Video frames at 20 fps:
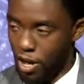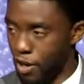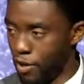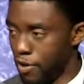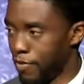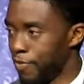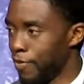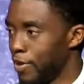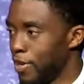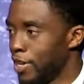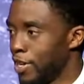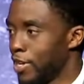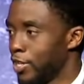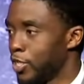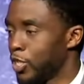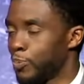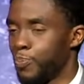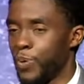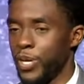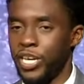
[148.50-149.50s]
of
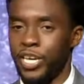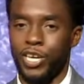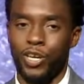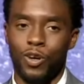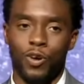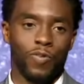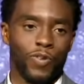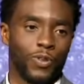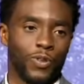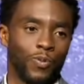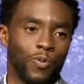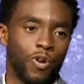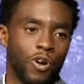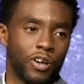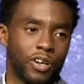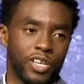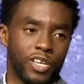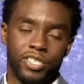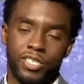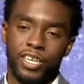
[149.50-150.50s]
speaking over the
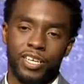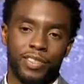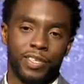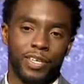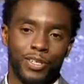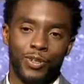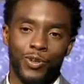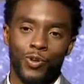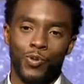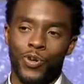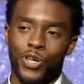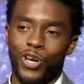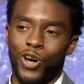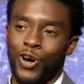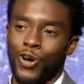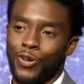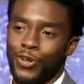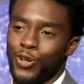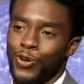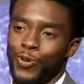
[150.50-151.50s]
water is nothing new. We
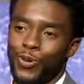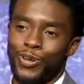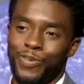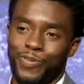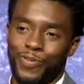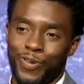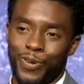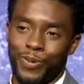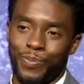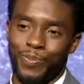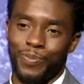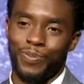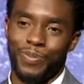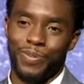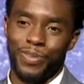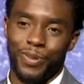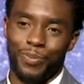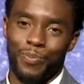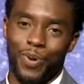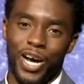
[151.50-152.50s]
all know it from
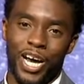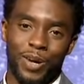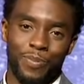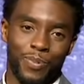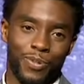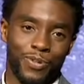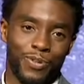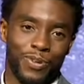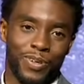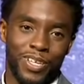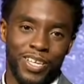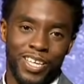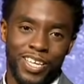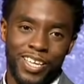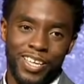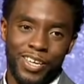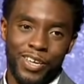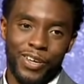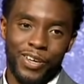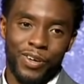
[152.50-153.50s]
the Bible.
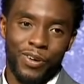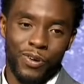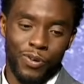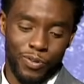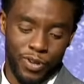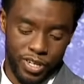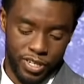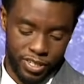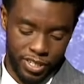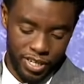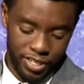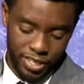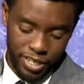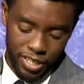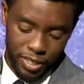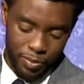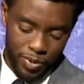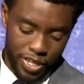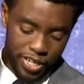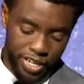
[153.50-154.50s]
When it
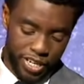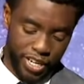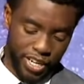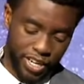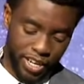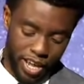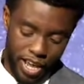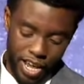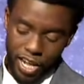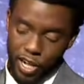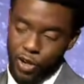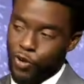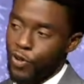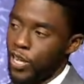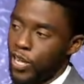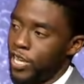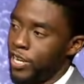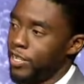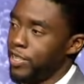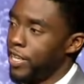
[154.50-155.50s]
says, in the beginning, God
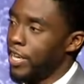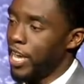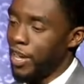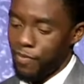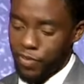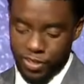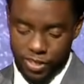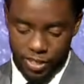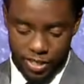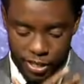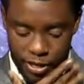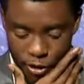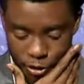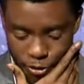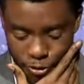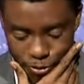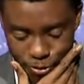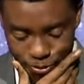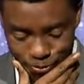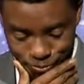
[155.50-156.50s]
created the heavens and the
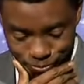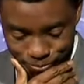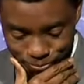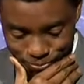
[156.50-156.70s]
earth,